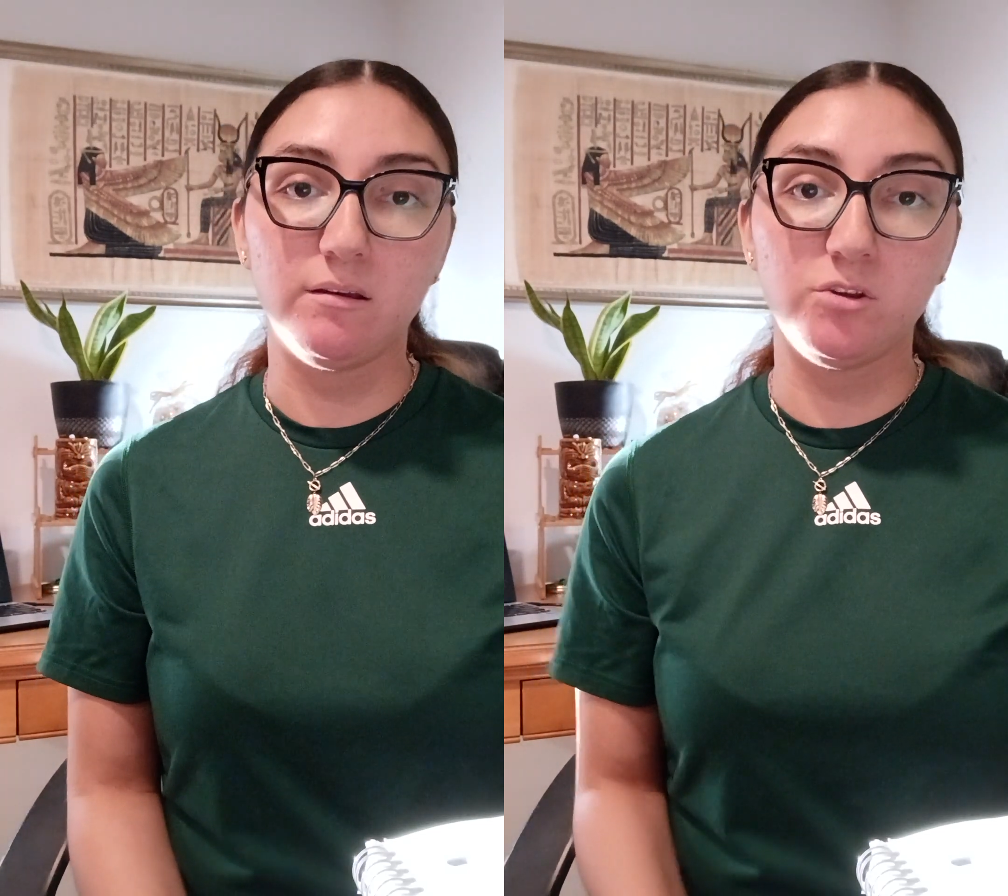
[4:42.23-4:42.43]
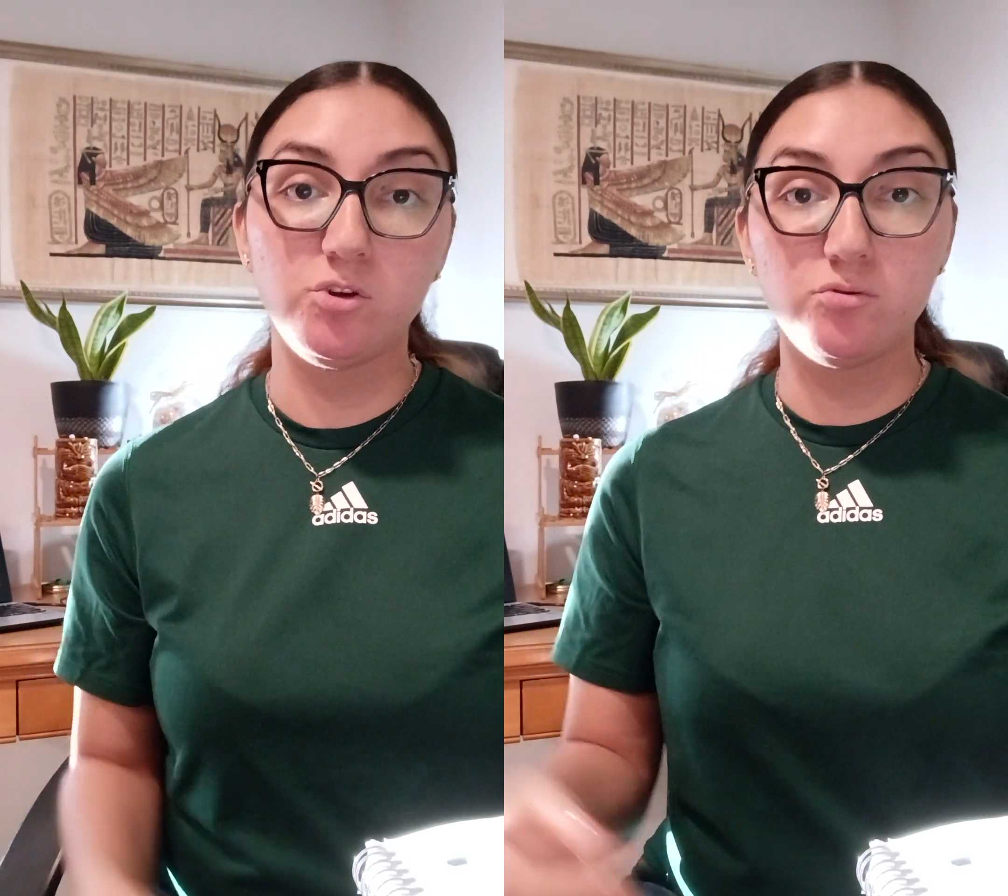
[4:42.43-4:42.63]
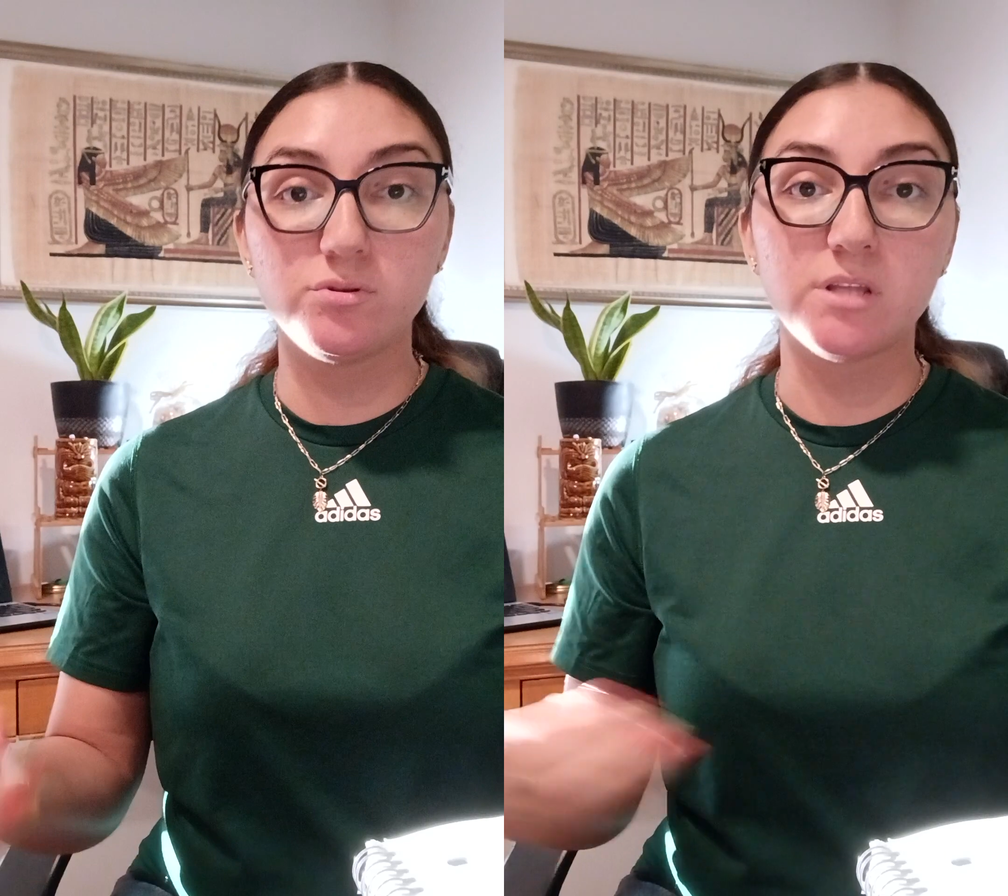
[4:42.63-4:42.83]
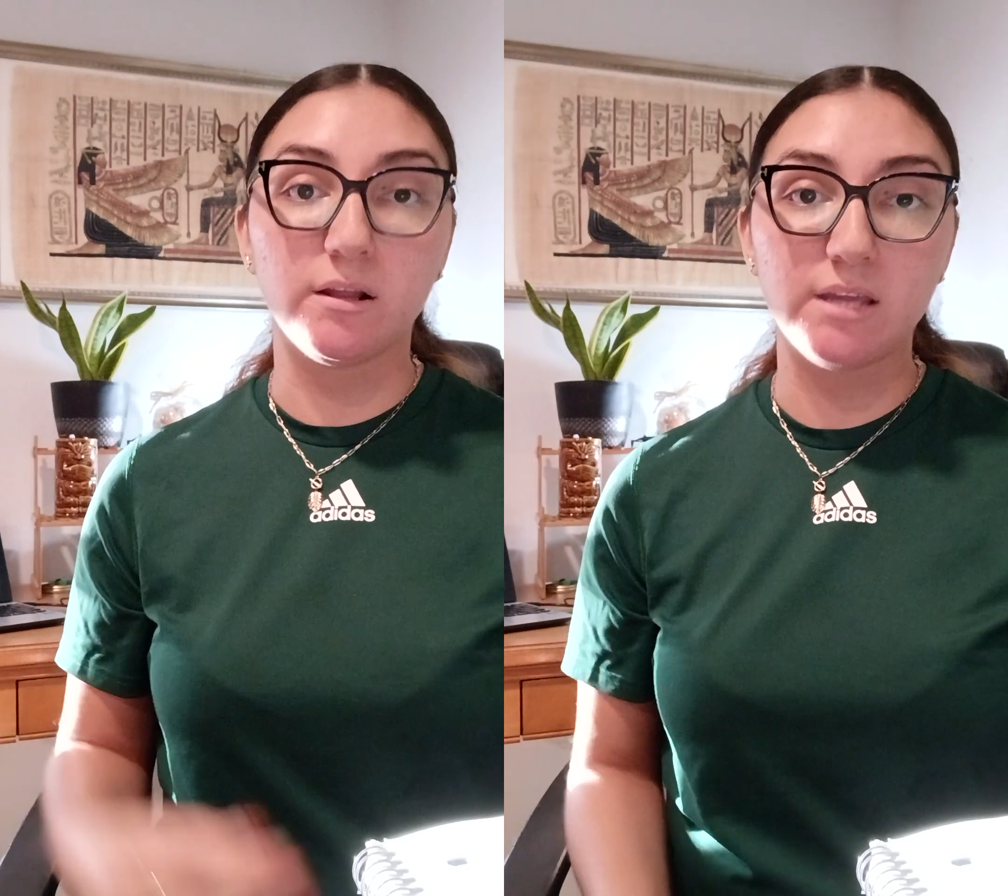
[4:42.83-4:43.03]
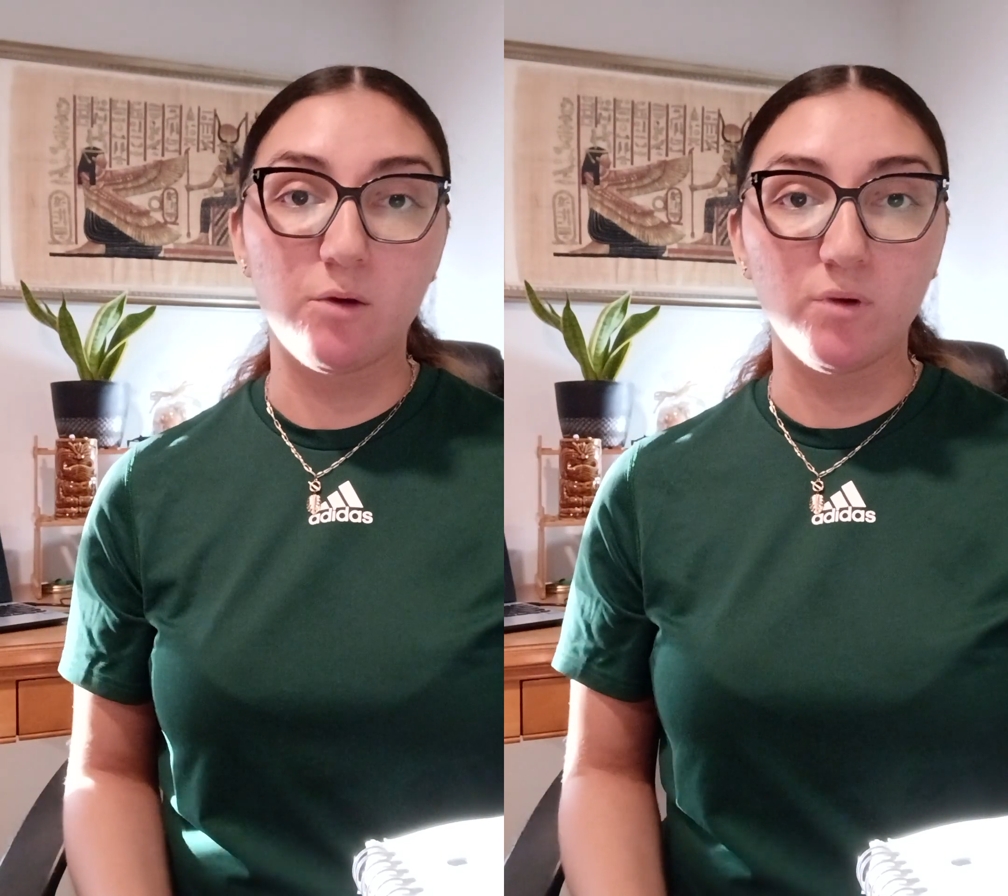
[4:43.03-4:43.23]
used
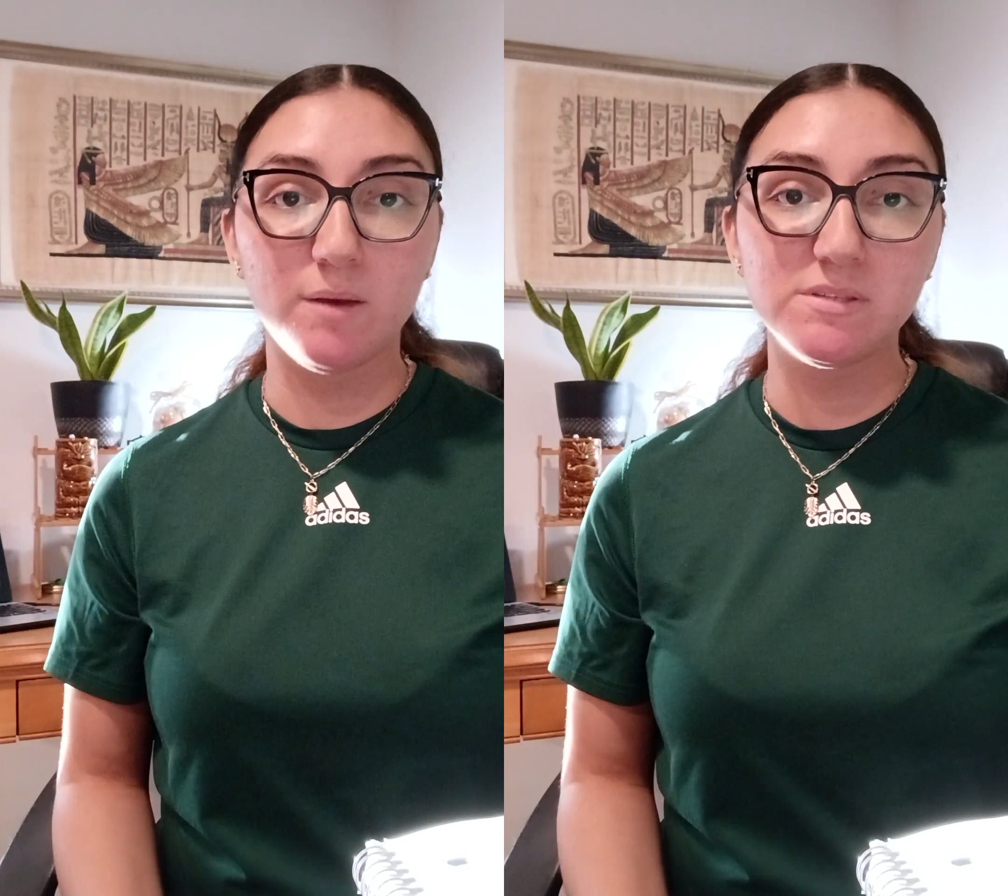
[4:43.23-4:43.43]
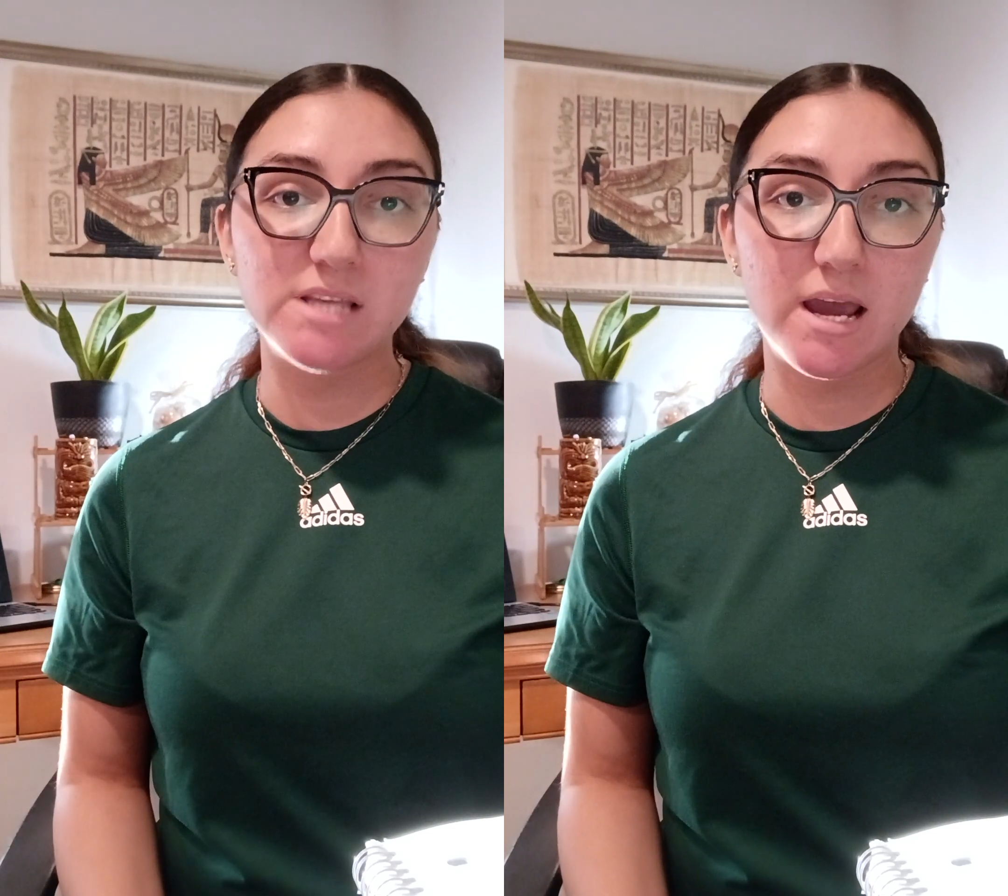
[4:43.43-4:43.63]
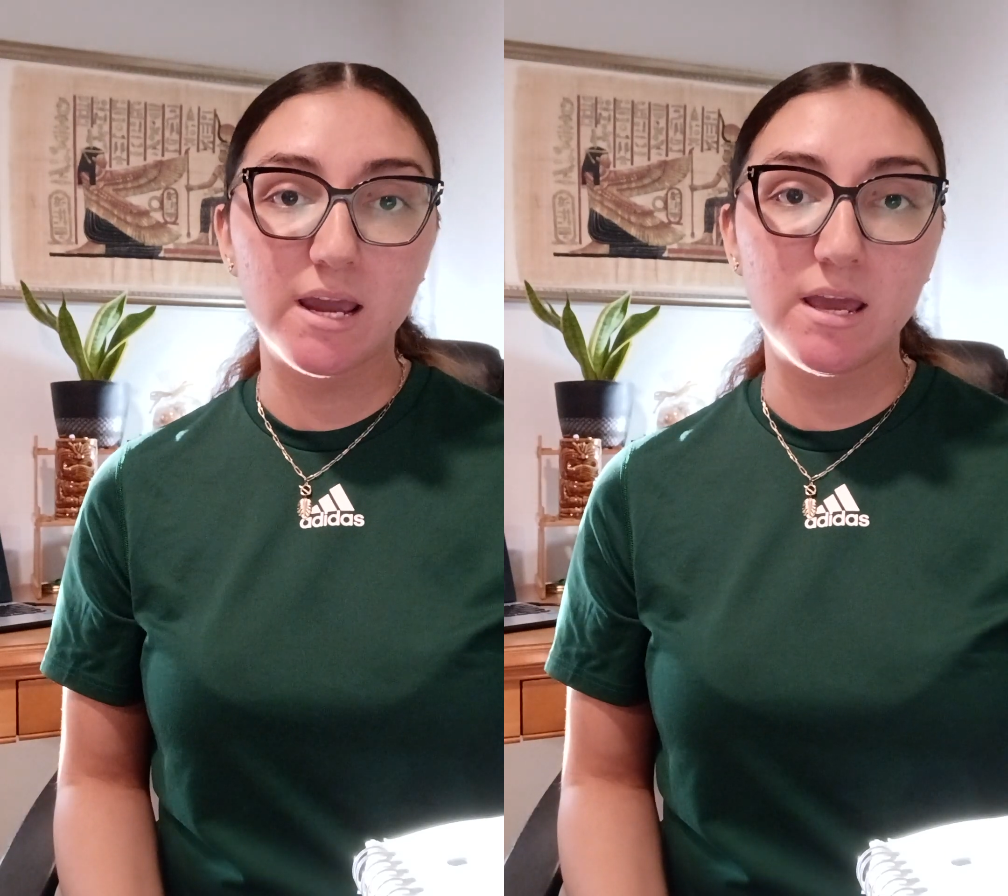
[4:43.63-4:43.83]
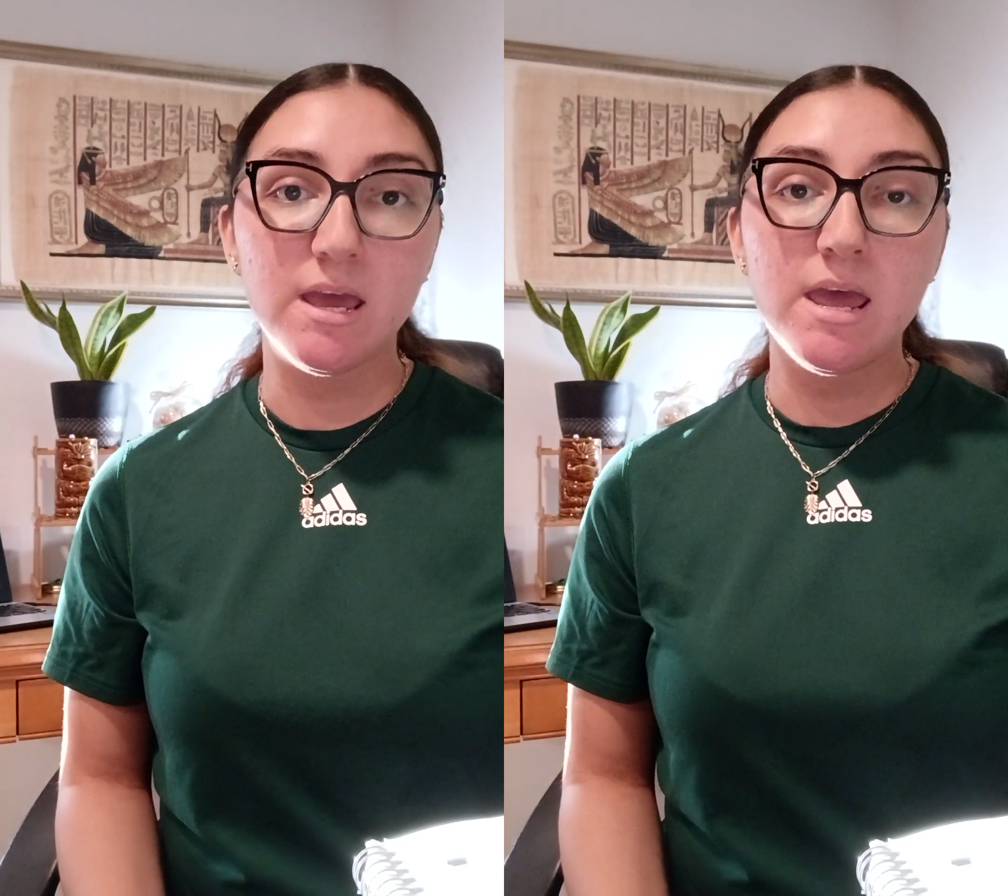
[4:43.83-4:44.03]
on that website.